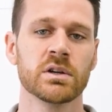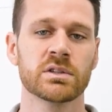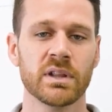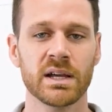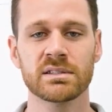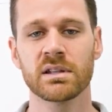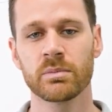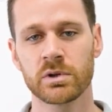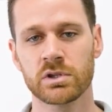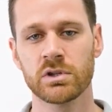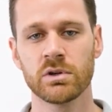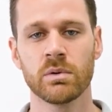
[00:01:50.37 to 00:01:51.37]
So that's
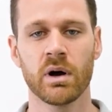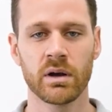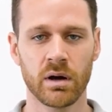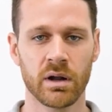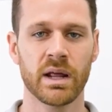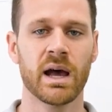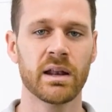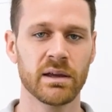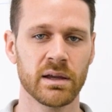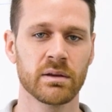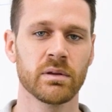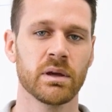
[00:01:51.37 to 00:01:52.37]
number two on how
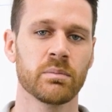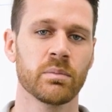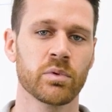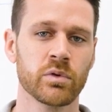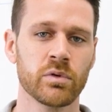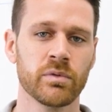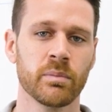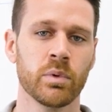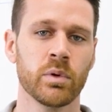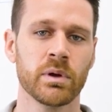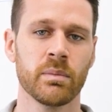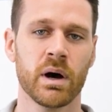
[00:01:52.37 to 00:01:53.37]
to improve
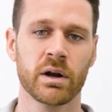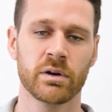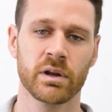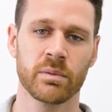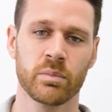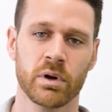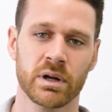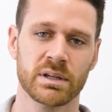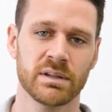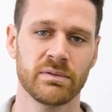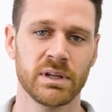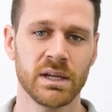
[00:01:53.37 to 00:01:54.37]
employee monitoring and
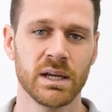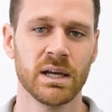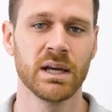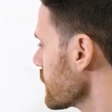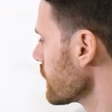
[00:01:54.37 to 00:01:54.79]
productivity.